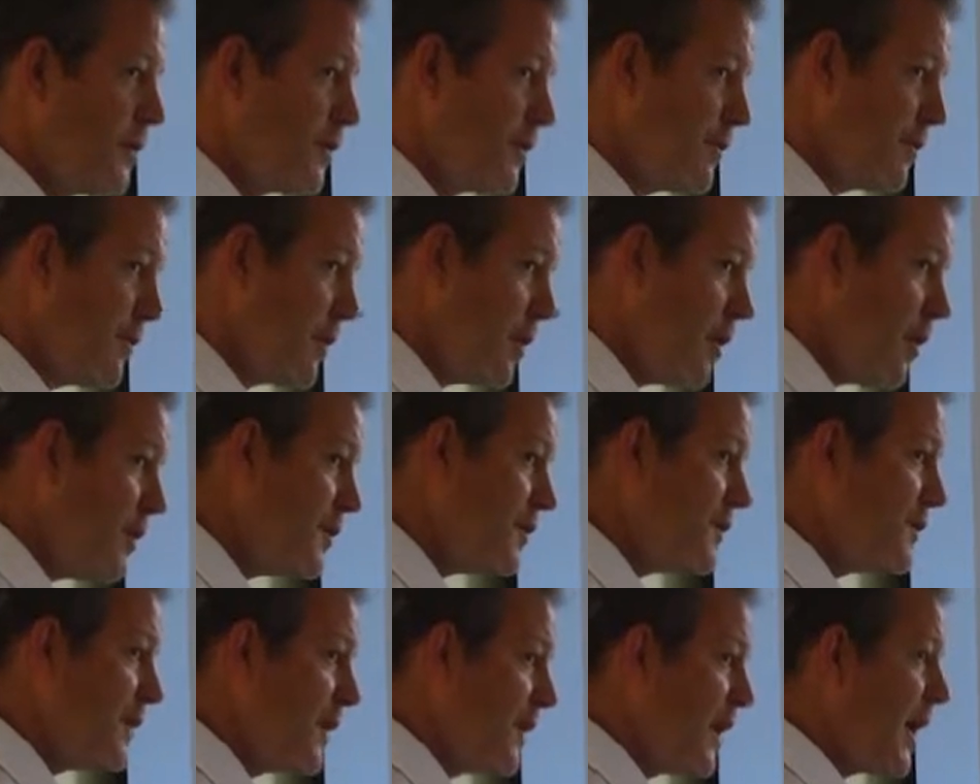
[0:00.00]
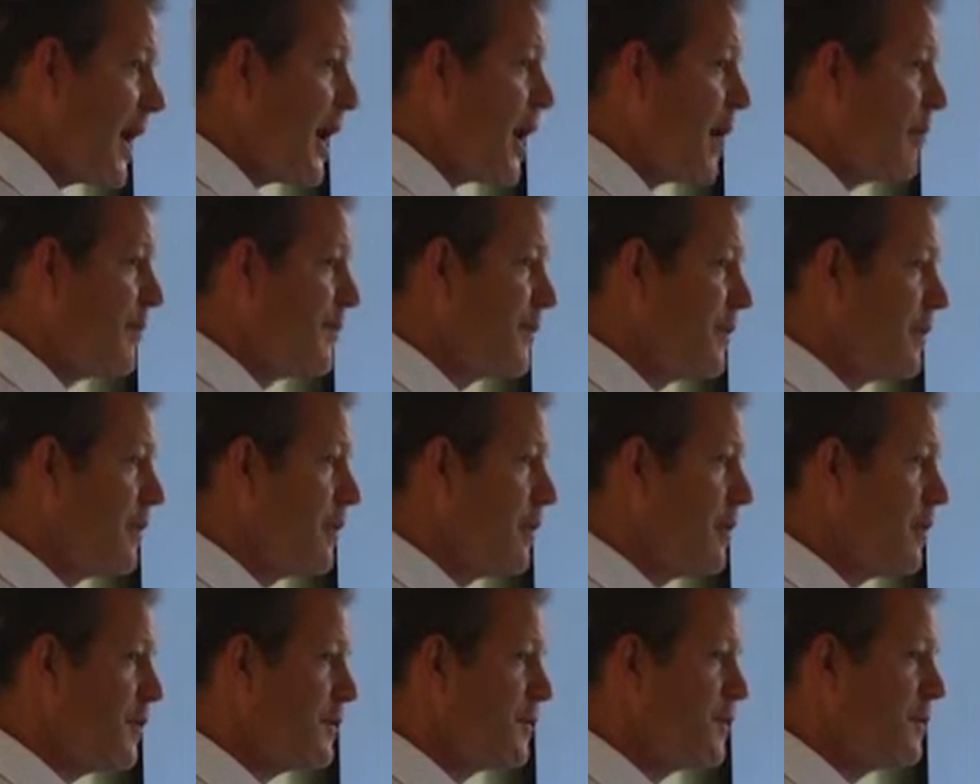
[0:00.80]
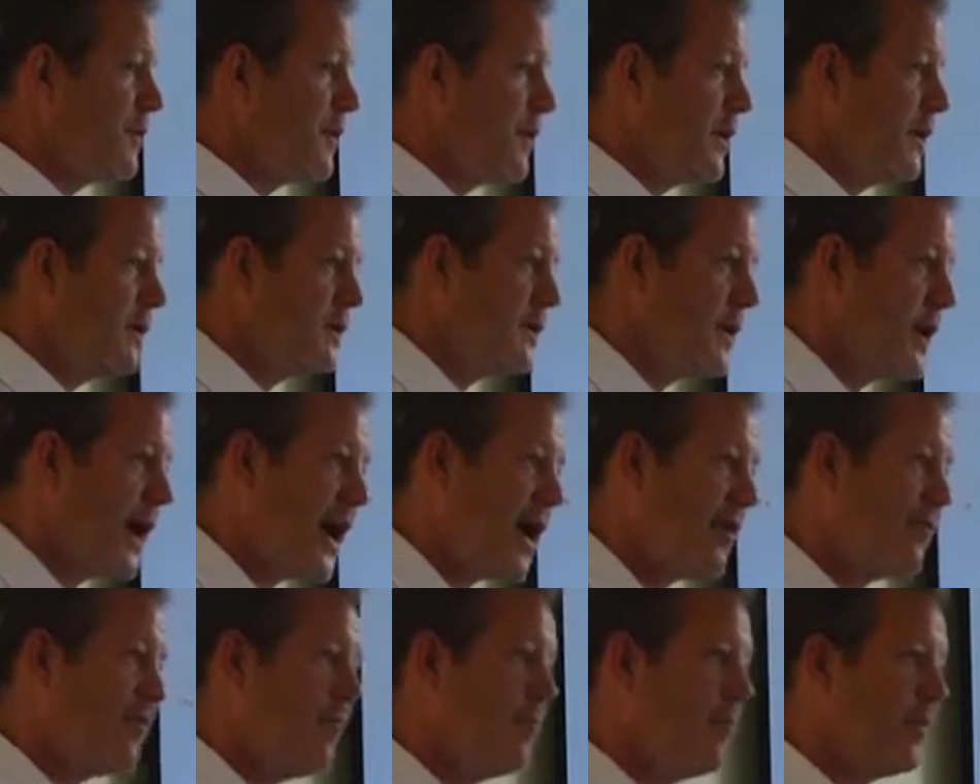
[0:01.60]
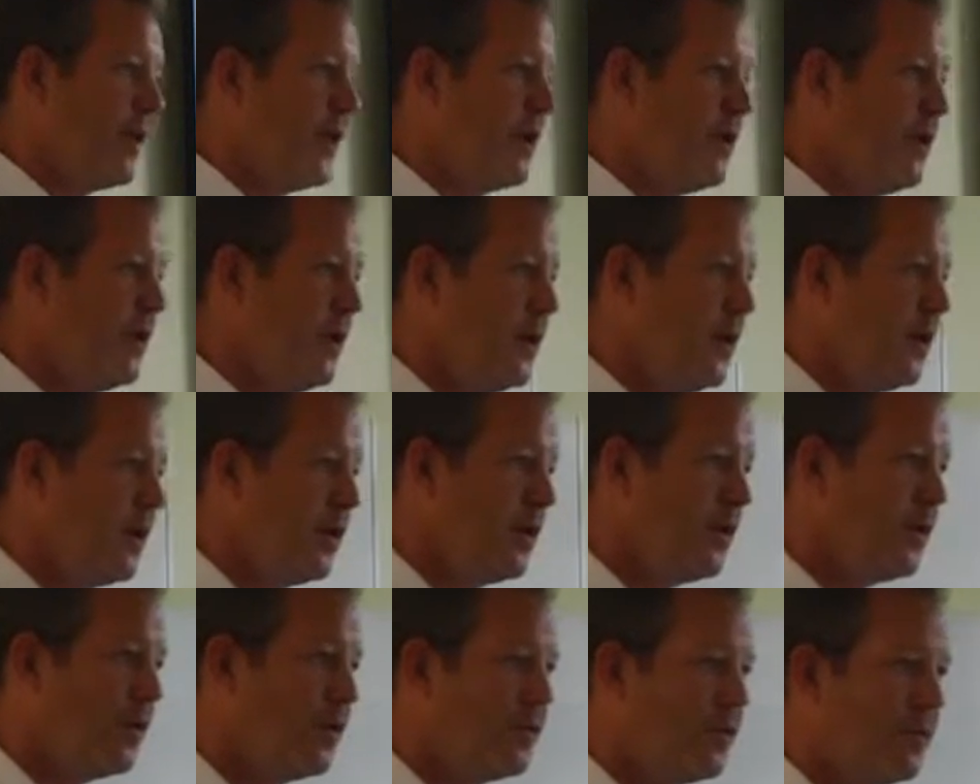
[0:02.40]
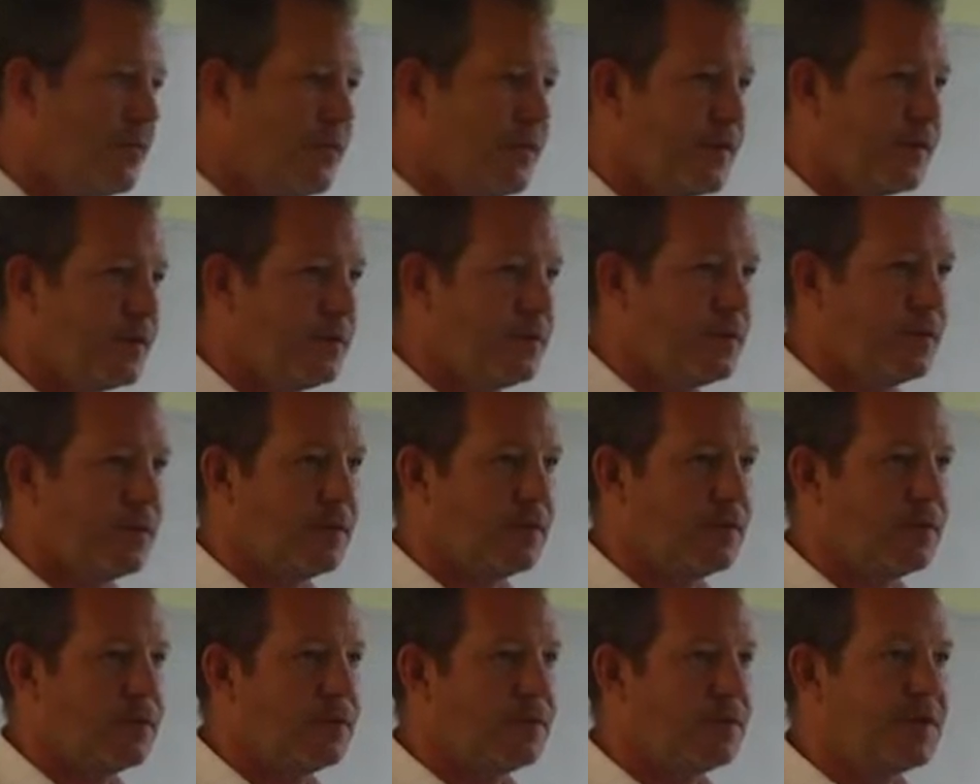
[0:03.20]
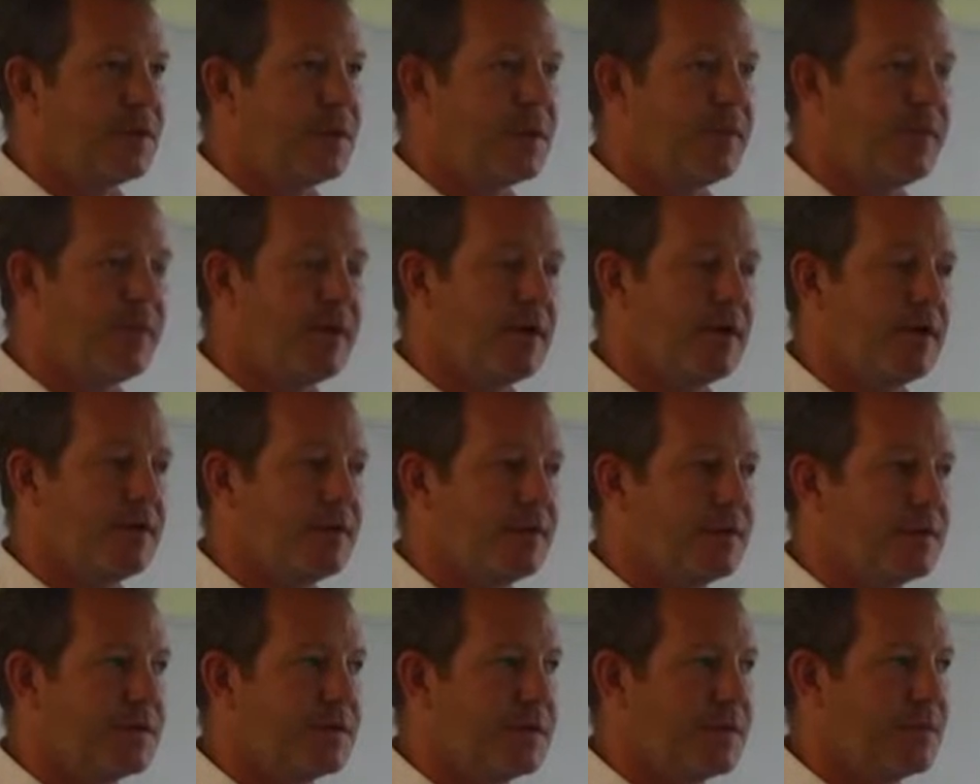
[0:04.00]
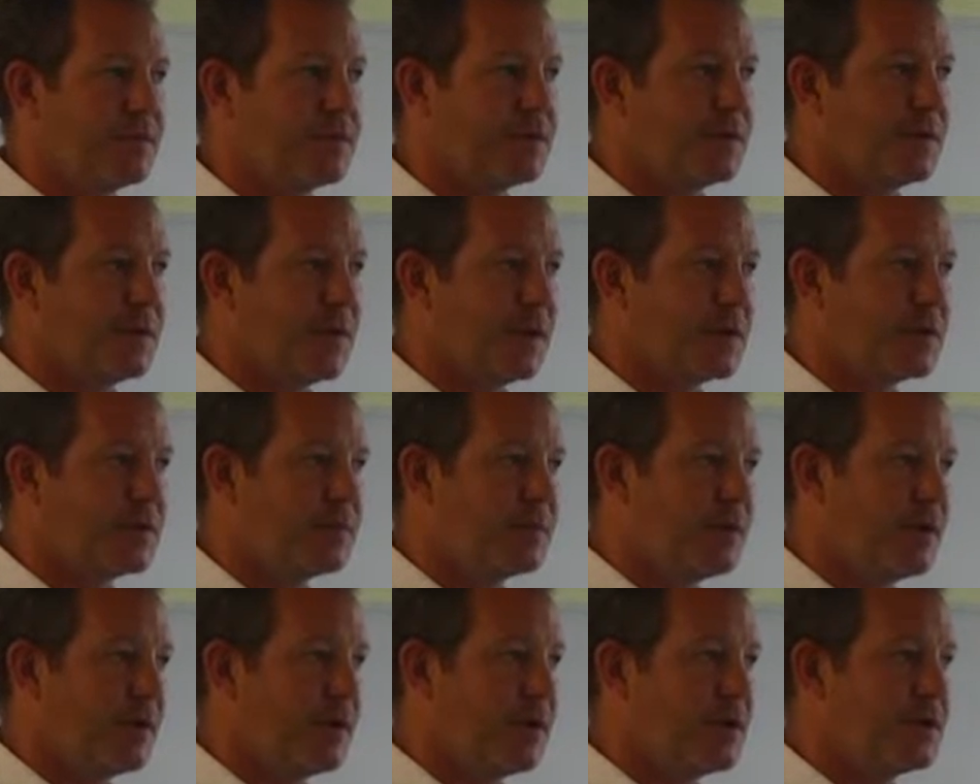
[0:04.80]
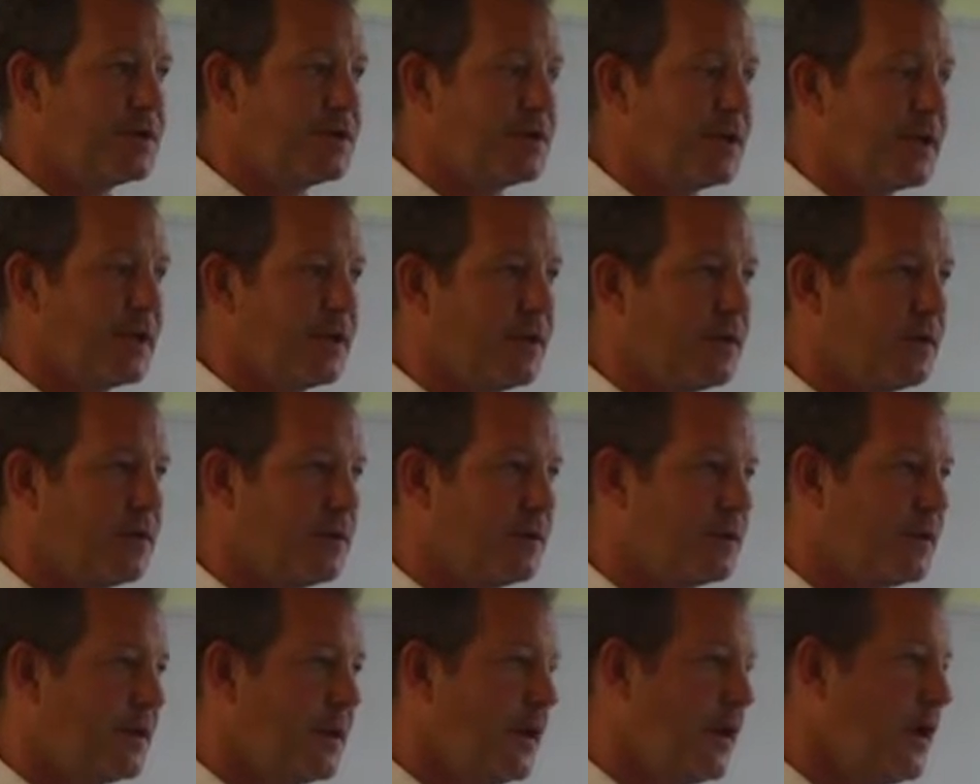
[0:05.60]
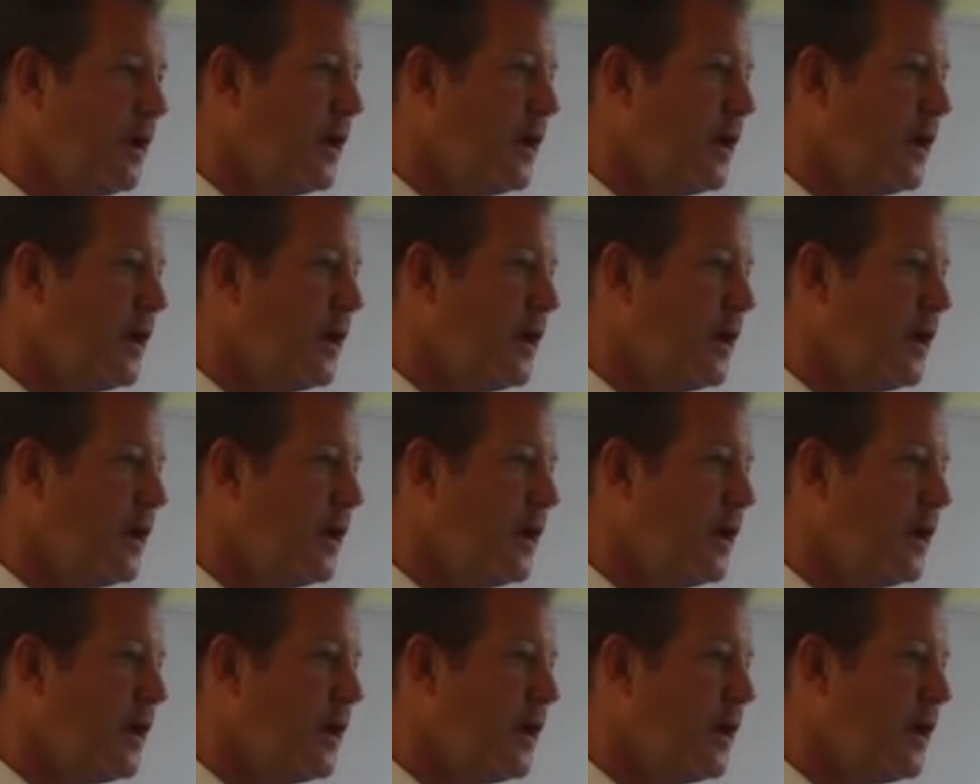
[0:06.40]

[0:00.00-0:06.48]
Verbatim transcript: So there are lots of gaps, there are lots of things that haven't been uncovered or, or dug deep enough in terms of the experiential angles.